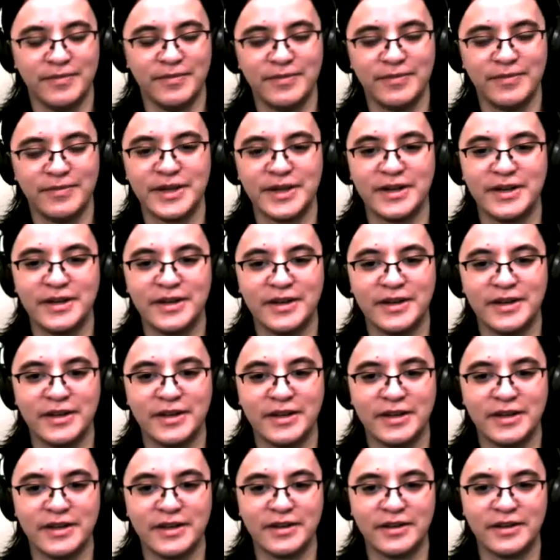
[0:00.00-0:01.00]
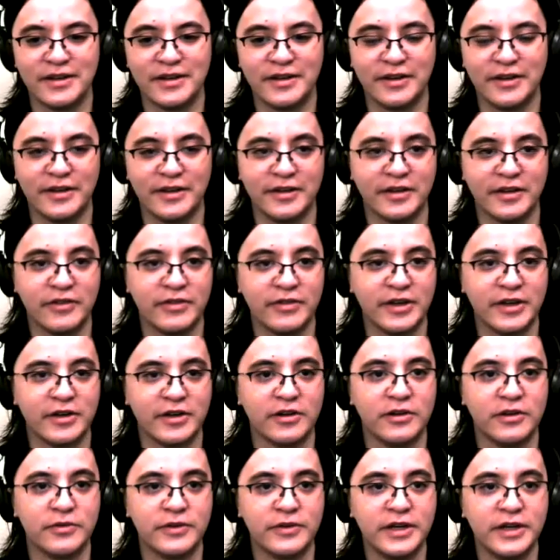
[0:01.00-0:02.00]
but I'll give that
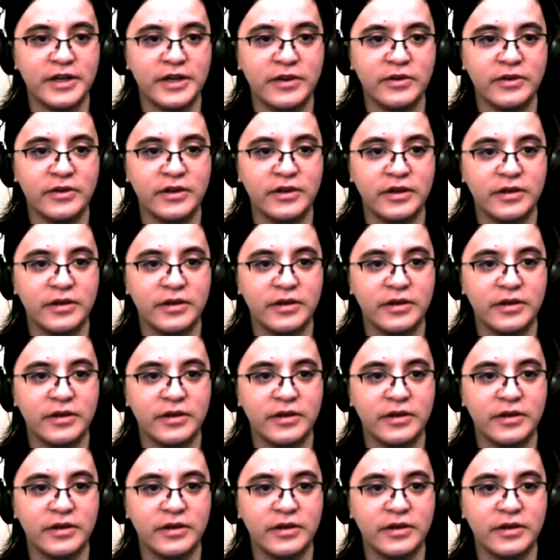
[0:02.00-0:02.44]
call for now.